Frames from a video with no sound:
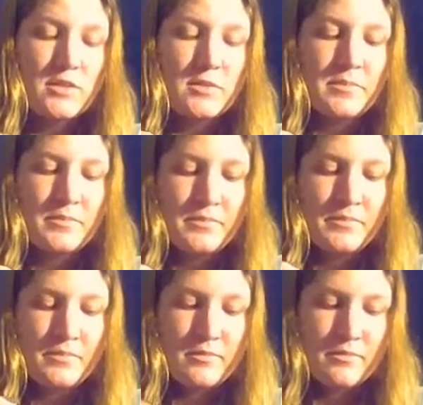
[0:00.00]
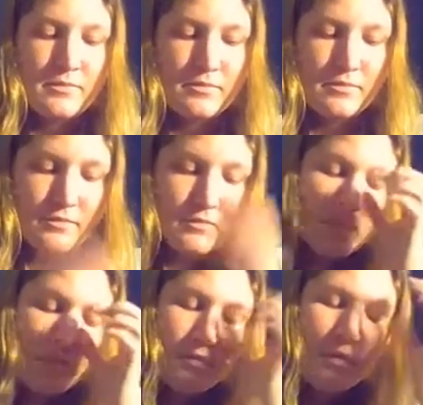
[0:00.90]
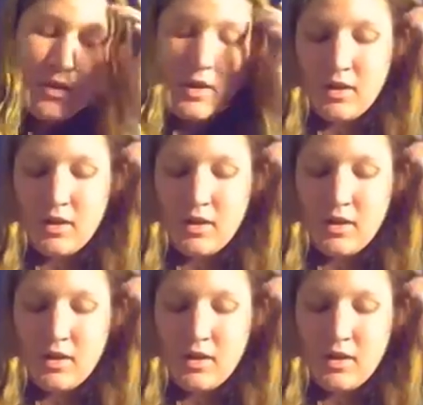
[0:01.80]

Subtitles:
(no one is talking)